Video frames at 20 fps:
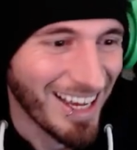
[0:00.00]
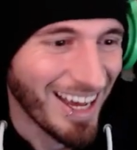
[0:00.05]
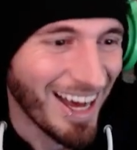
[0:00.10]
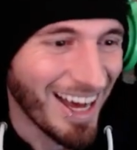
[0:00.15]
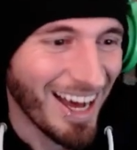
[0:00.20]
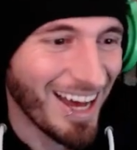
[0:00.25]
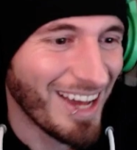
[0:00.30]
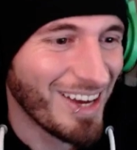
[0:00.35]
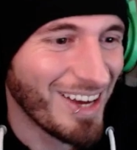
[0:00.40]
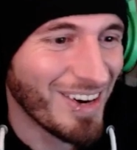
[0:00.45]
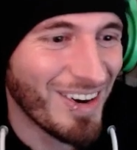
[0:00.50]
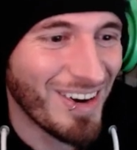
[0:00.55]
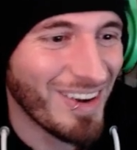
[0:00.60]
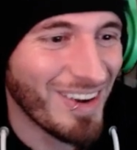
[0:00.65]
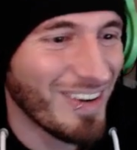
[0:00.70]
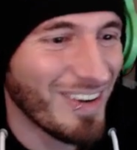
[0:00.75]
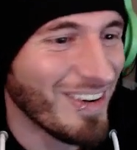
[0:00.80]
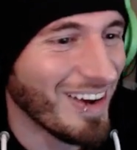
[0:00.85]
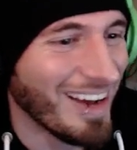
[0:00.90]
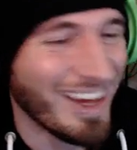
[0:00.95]
I don't
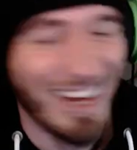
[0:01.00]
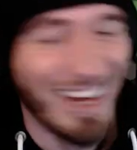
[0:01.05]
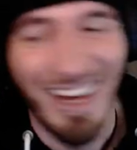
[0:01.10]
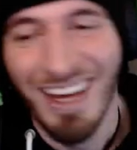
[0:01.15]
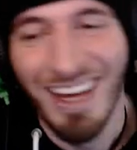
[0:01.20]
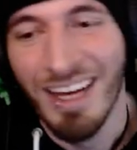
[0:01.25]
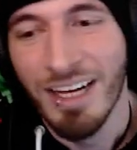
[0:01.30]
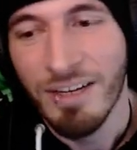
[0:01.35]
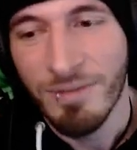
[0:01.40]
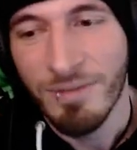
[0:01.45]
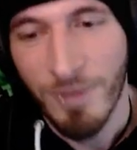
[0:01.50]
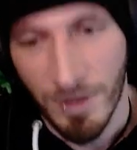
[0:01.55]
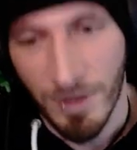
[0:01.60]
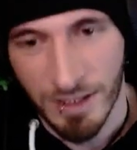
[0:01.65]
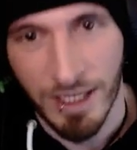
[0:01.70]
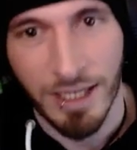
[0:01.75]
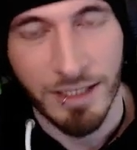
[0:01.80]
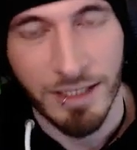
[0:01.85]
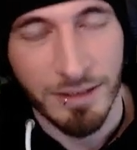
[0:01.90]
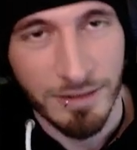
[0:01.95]
even... Fuck
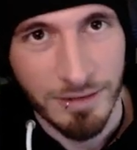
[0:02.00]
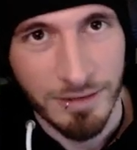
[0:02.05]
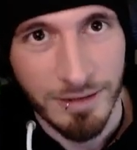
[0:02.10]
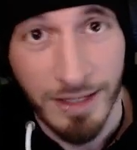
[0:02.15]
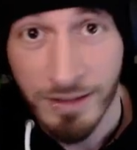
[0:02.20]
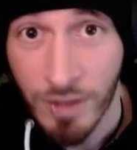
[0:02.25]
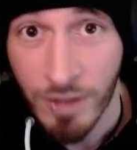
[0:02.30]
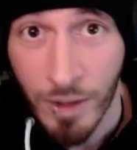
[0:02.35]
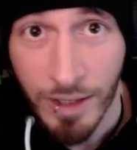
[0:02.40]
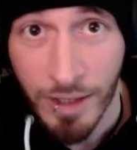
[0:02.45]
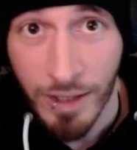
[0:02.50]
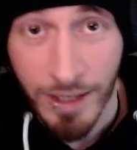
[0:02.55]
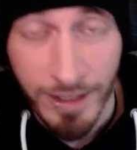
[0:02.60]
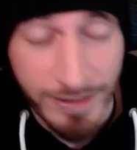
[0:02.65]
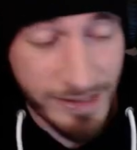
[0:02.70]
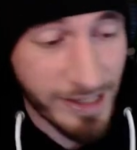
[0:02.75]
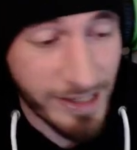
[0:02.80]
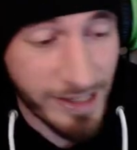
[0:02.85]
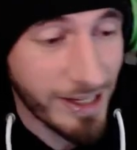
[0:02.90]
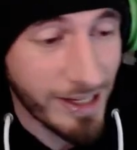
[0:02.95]
that. That's all I gotta
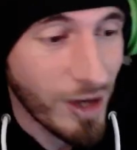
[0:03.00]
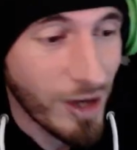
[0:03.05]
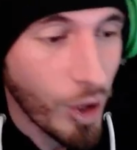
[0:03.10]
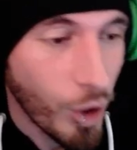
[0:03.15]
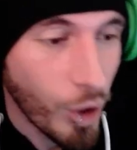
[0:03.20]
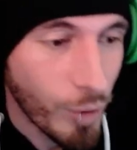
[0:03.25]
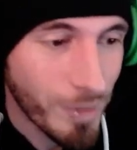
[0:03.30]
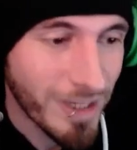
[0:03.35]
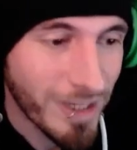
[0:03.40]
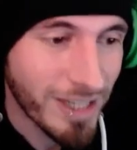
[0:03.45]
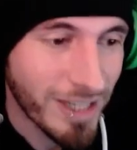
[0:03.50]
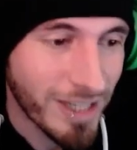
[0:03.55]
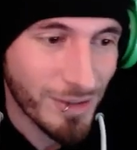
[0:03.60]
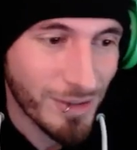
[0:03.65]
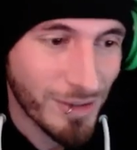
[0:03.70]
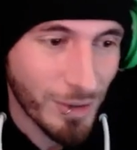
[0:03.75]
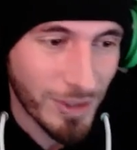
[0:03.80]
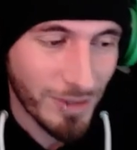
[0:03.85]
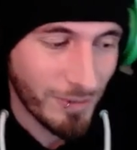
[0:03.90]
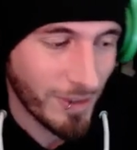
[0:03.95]
say. Hope you guys
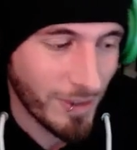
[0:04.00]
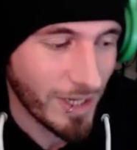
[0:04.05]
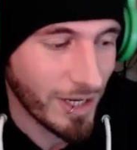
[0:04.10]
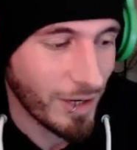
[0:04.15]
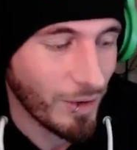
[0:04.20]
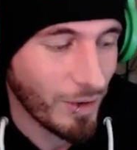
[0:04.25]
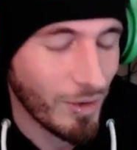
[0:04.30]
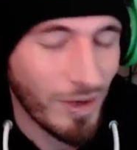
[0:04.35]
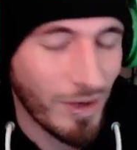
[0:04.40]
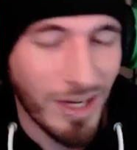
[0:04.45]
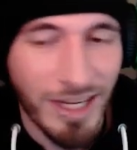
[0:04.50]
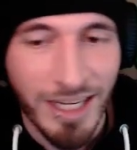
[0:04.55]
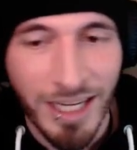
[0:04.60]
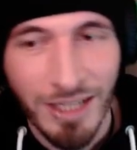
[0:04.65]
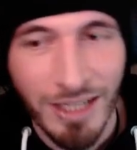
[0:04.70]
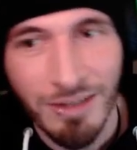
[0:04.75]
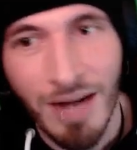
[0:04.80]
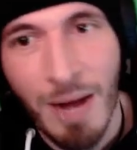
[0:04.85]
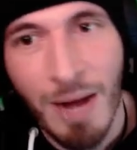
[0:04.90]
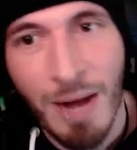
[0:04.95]
enjoyed the video.
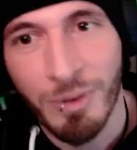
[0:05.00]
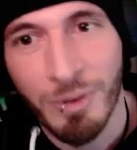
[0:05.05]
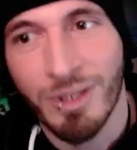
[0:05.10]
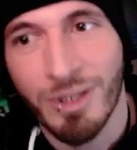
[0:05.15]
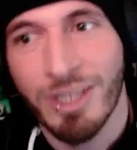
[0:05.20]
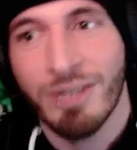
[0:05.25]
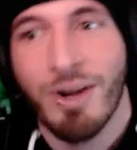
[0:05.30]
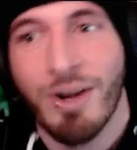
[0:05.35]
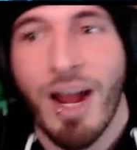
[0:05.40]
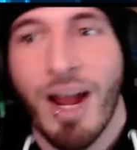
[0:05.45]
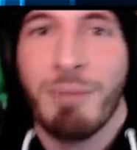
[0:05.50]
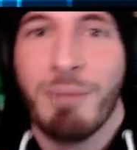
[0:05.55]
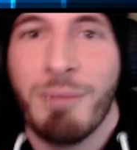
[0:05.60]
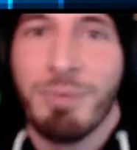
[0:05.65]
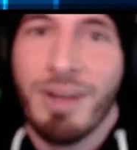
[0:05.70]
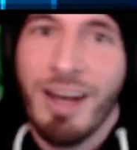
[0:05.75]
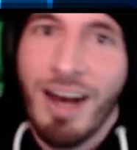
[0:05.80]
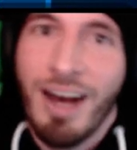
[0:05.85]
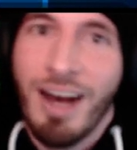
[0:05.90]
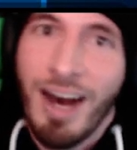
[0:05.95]
Killer App or Dirty Crap?
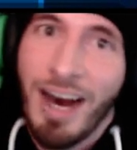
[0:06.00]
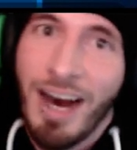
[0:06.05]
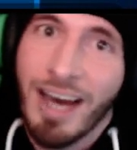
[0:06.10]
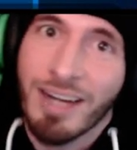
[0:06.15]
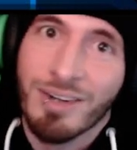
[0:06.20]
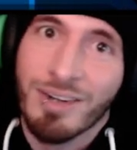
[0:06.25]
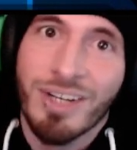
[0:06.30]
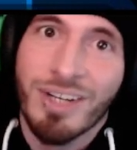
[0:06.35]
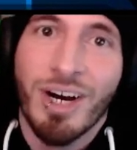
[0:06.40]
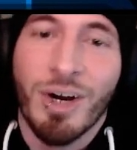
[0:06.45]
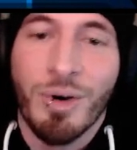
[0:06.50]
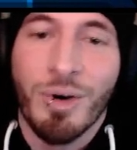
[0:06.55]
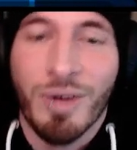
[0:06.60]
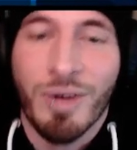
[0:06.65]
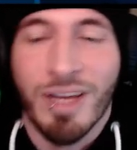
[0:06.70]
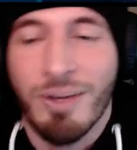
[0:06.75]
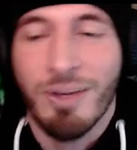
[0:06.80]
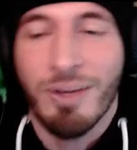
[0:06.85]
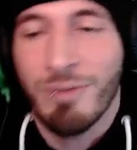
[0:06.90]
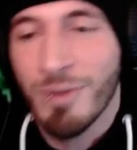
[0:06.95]
I don't know
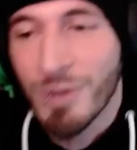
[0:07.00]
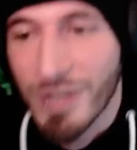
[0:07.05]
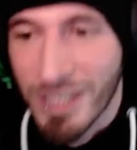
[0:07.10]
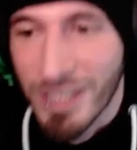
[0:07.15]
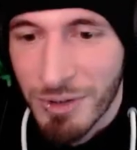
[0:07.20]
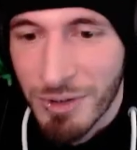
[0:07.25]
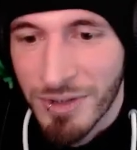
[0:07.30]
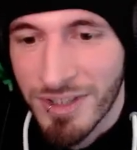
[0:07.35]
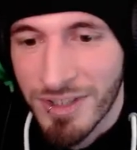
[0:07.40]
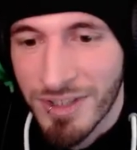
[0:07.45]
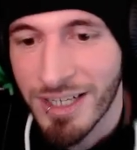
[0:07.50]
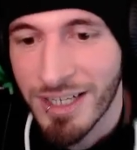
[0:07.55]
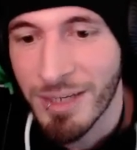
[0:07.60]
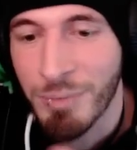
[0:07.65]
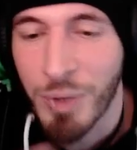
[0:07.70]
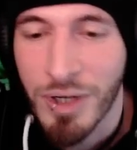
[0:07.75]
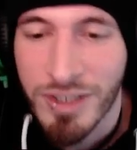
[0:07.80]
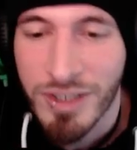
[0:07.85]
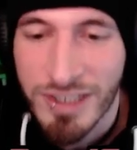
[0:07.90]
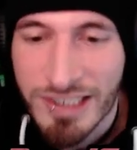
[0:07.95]
if you are interested in
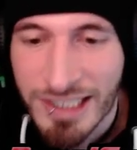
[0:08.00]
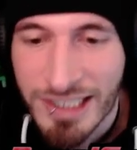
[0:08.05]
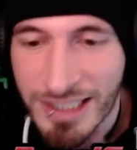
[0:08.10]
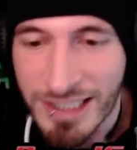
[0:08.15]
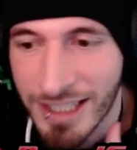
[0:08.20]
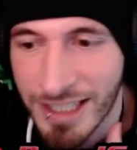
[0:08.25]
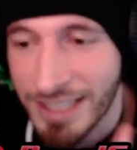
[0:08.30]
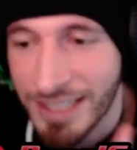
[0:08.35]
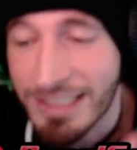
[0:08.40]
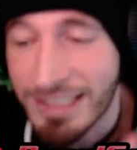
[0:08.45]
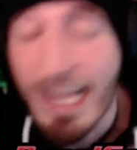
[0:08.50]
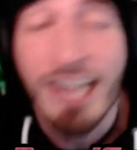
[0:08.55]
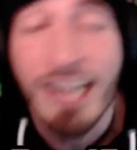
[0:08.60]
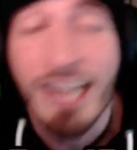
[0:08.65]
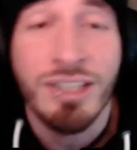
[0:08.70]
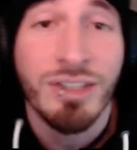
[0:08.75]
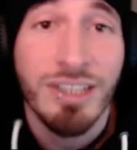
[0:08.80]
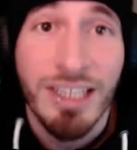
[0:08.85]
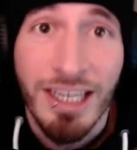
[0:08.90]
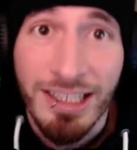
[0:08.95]
purchasing the game. It's
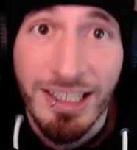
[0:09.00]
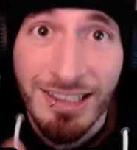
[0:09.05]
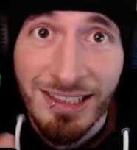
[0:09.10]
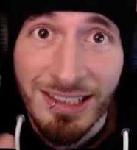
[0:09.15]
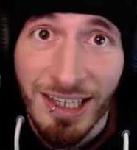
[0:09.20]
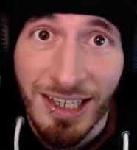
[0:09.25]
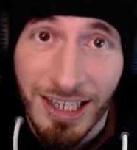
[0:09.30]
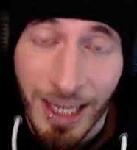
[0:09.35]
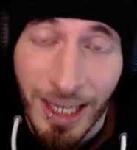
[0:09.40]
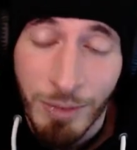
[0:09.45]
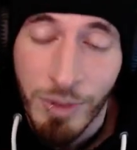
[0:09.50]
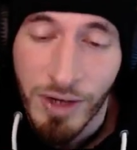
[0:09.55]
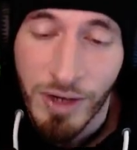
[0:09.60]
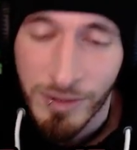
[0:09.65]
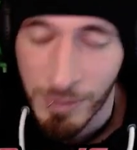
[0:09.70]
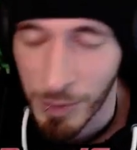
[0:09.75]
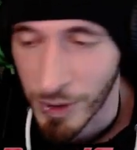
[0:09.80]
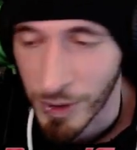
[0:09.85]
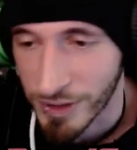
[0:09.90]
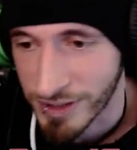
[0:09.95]
actually, it's a game you have to
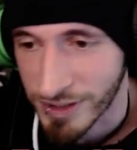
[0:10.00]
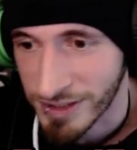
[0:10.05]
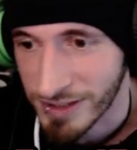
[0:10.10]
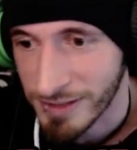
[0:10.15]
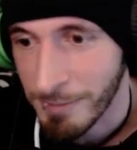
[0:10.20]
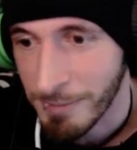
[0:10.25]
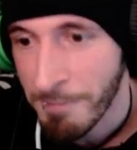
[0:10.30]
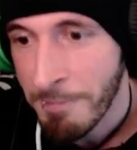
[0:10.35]
purchase.